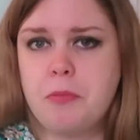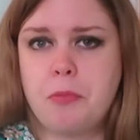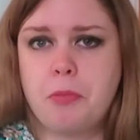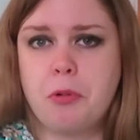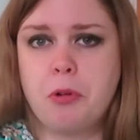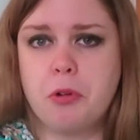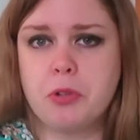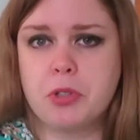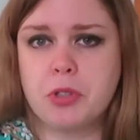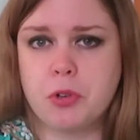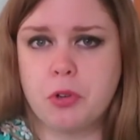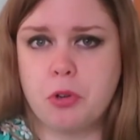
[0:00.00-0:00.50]

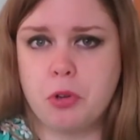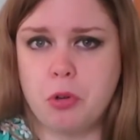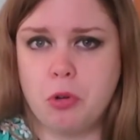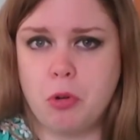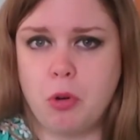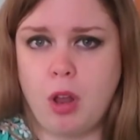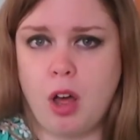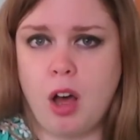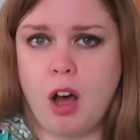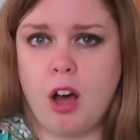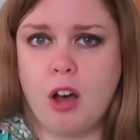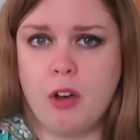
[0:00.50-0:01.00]
ports of
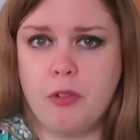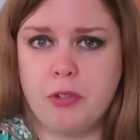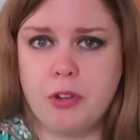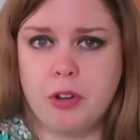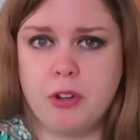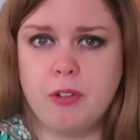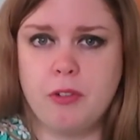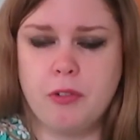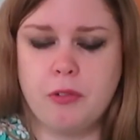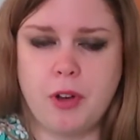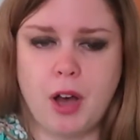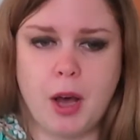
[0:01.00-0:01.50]
call are
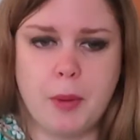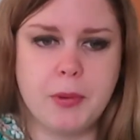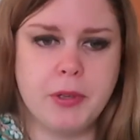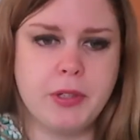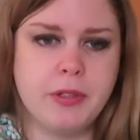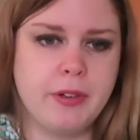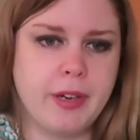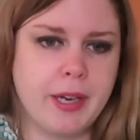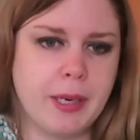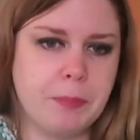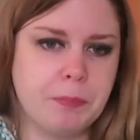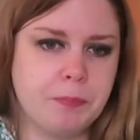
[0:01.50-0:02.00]
few and far
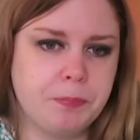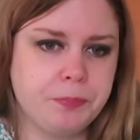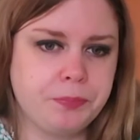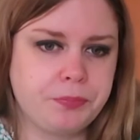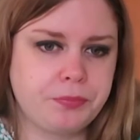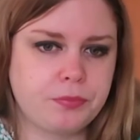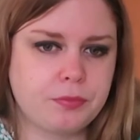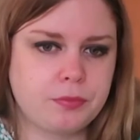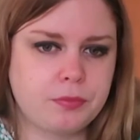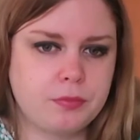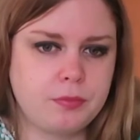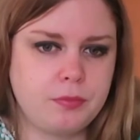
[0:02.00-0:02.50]
between.
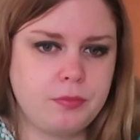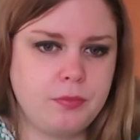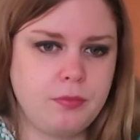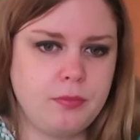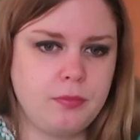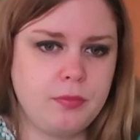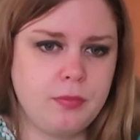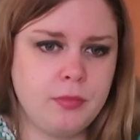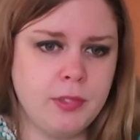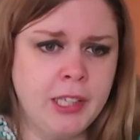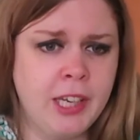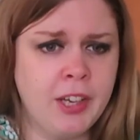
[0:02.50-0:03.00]

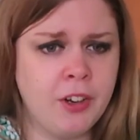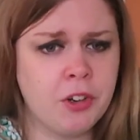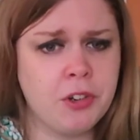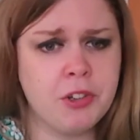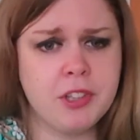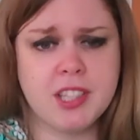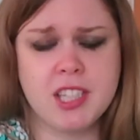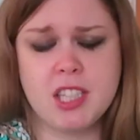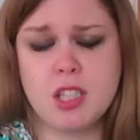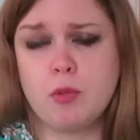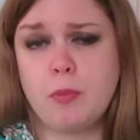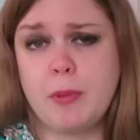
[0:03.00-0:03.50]
Now of
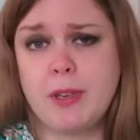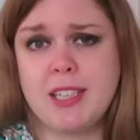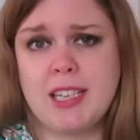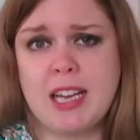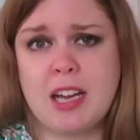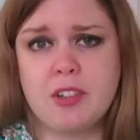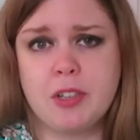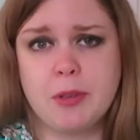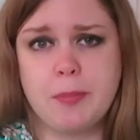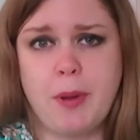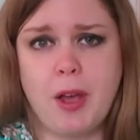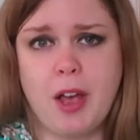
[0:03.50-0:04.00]
course this will be
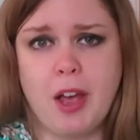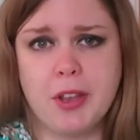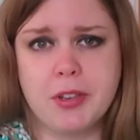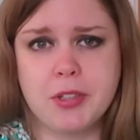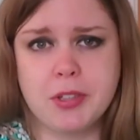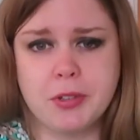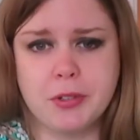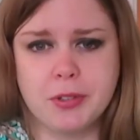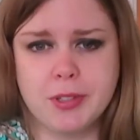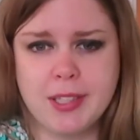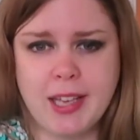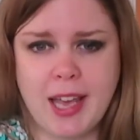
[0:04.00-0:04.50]
down to
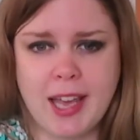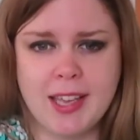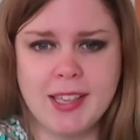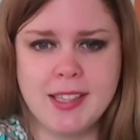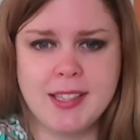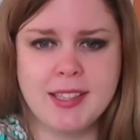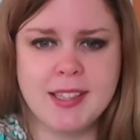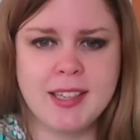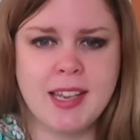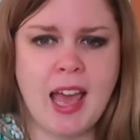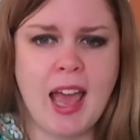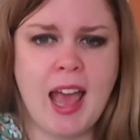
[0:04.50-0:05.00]
personal
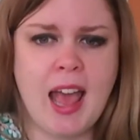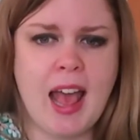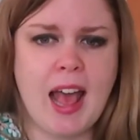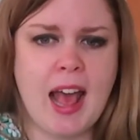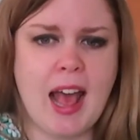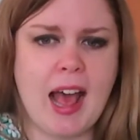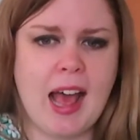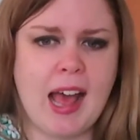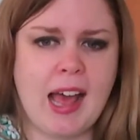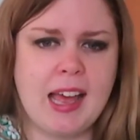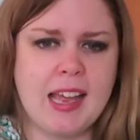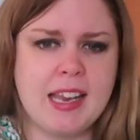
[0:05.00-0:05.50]
taste,
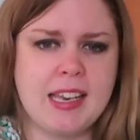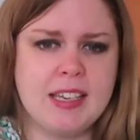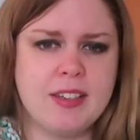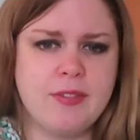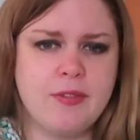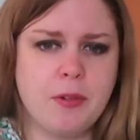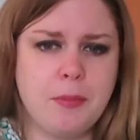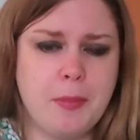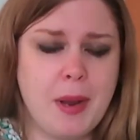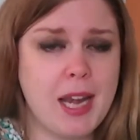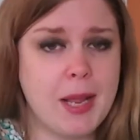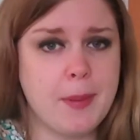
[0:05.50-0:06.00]

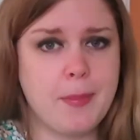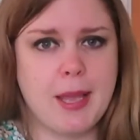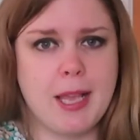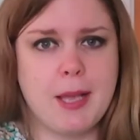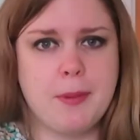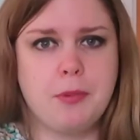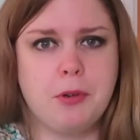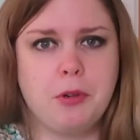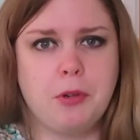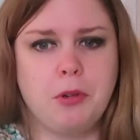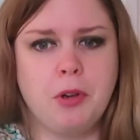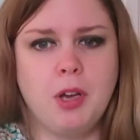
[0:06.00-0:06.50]
and for many
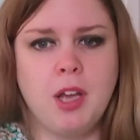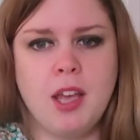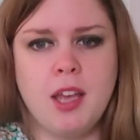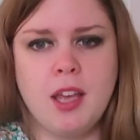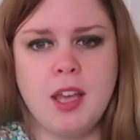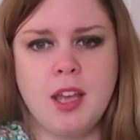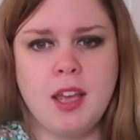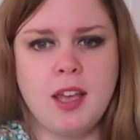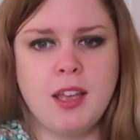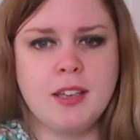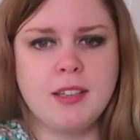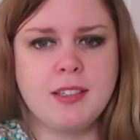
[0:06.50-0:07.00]
people
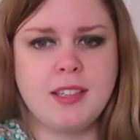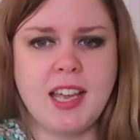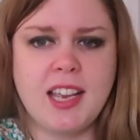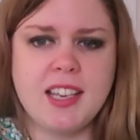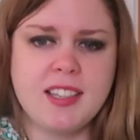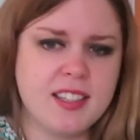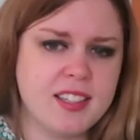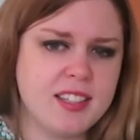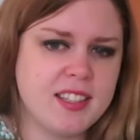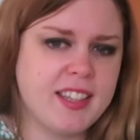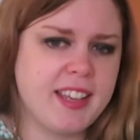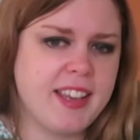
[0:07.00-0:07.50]

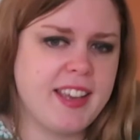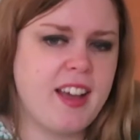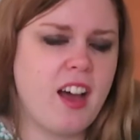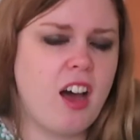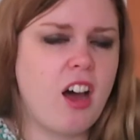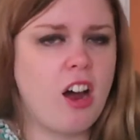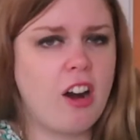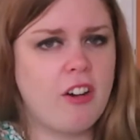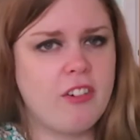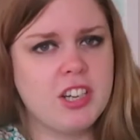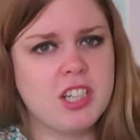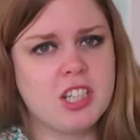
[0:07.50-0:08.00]
days at sea
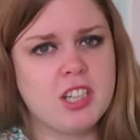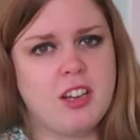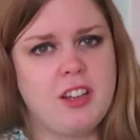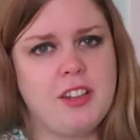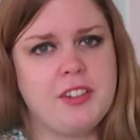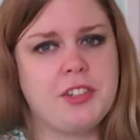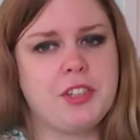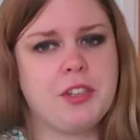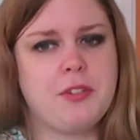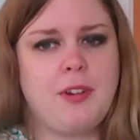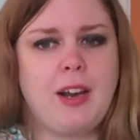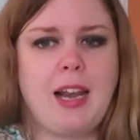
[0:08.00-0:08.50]
are a
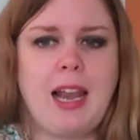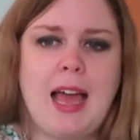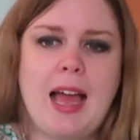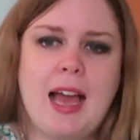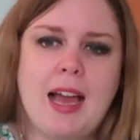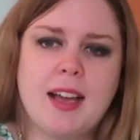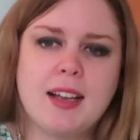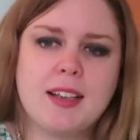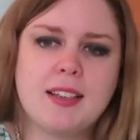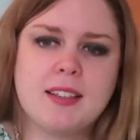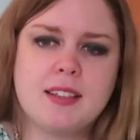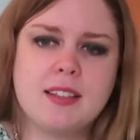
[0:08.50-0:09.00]
chance to
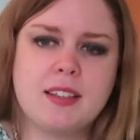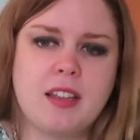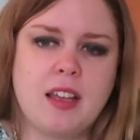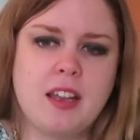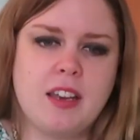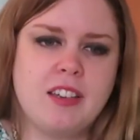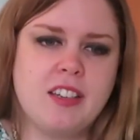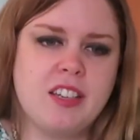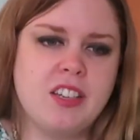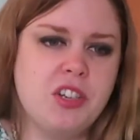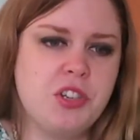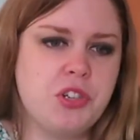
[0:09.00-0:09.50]
relax
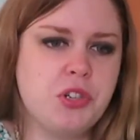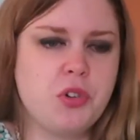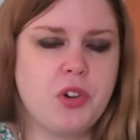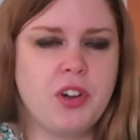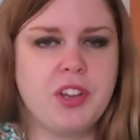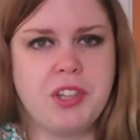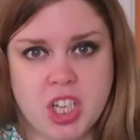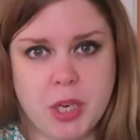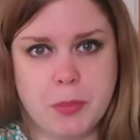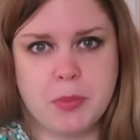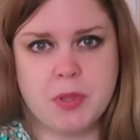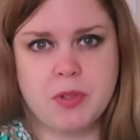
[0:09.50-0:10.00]
and
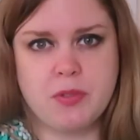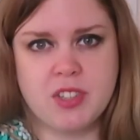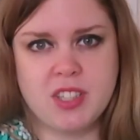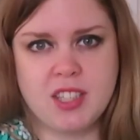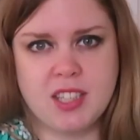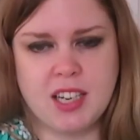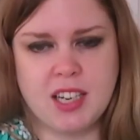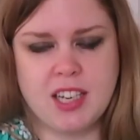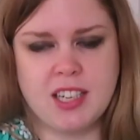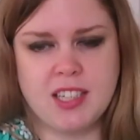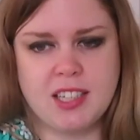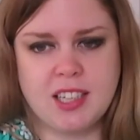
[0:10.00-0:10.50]
enjoy ship's
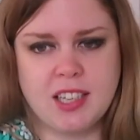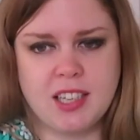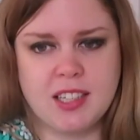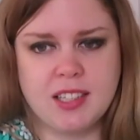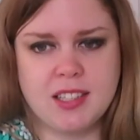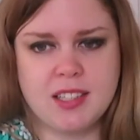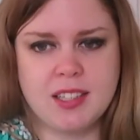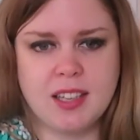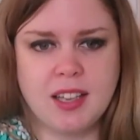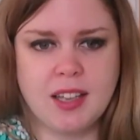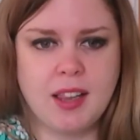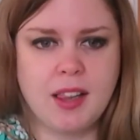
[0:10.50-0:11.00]

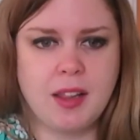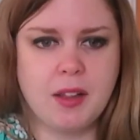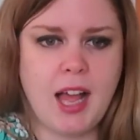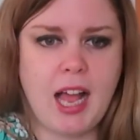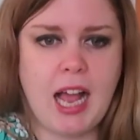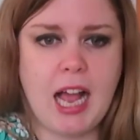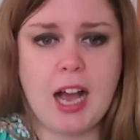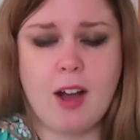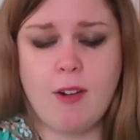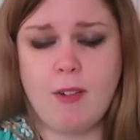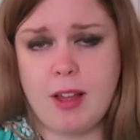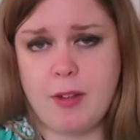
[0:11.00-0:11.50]
facilities.
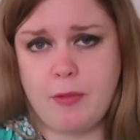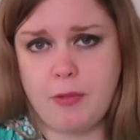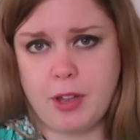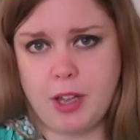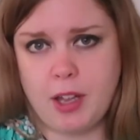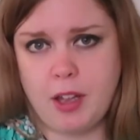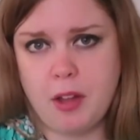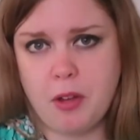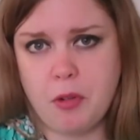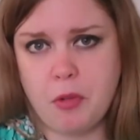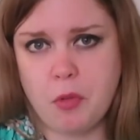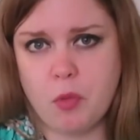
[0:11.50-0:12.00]

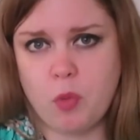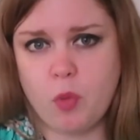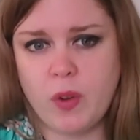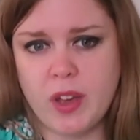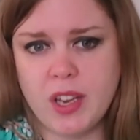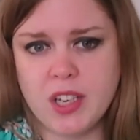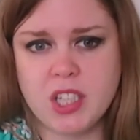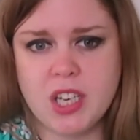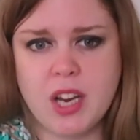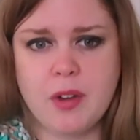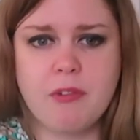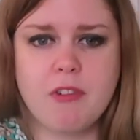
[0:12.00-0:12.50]
However,
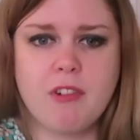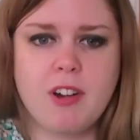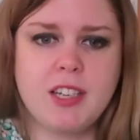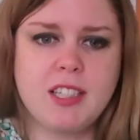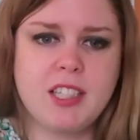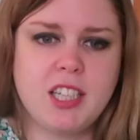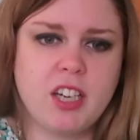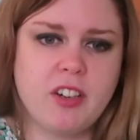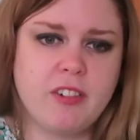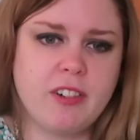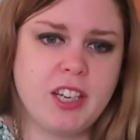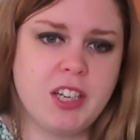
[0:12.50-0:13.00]
whichever
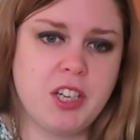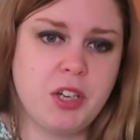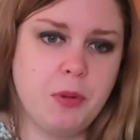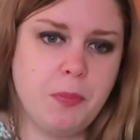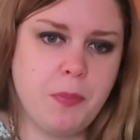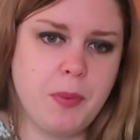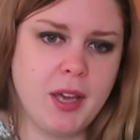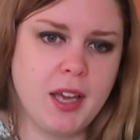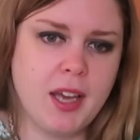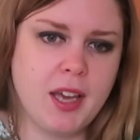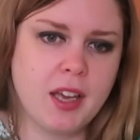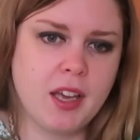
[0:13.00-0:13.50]
itinerary you
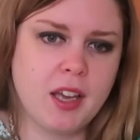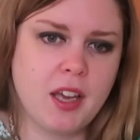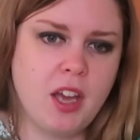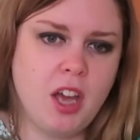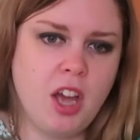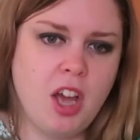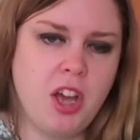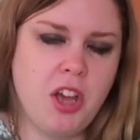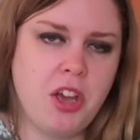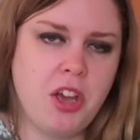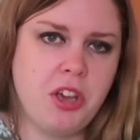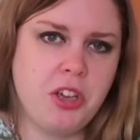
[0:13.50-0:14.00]
pick,
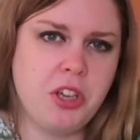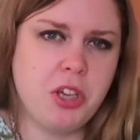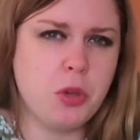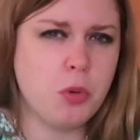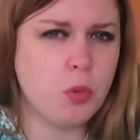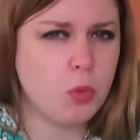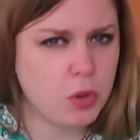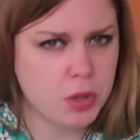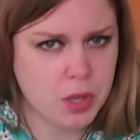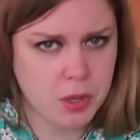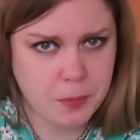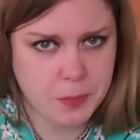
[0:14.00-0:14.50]

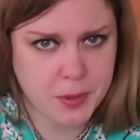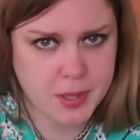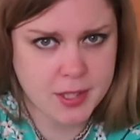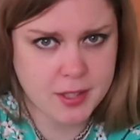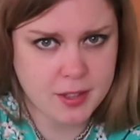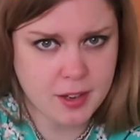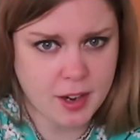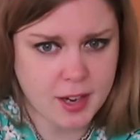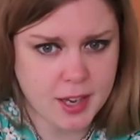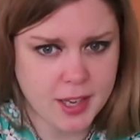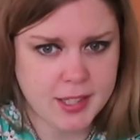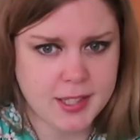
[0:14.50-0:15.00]
you wouldn't be
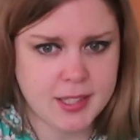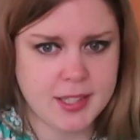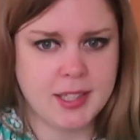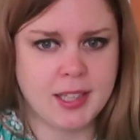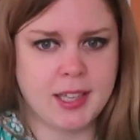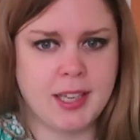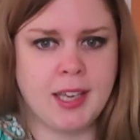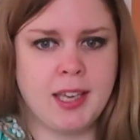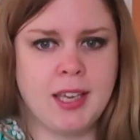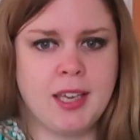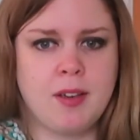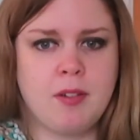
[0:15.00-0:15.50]
stuck at
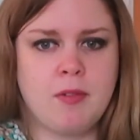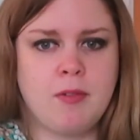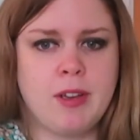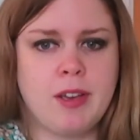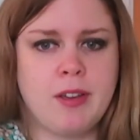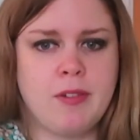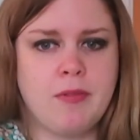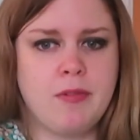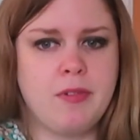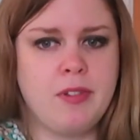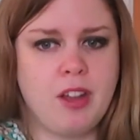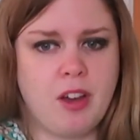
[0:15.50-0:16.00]
sea
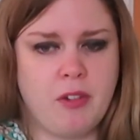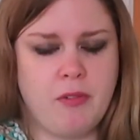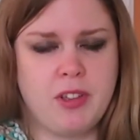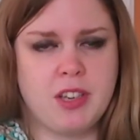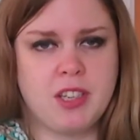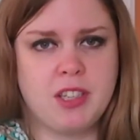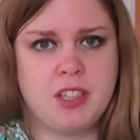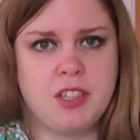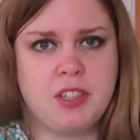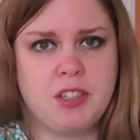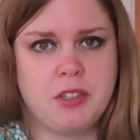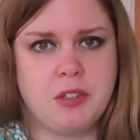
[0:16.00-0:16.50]
with
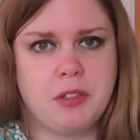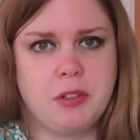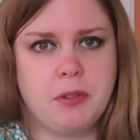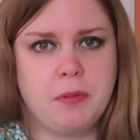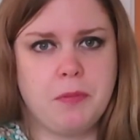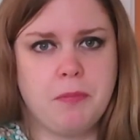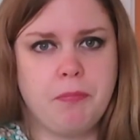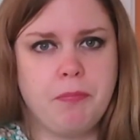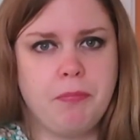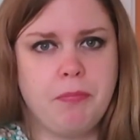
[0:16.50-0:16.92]
nothing to do.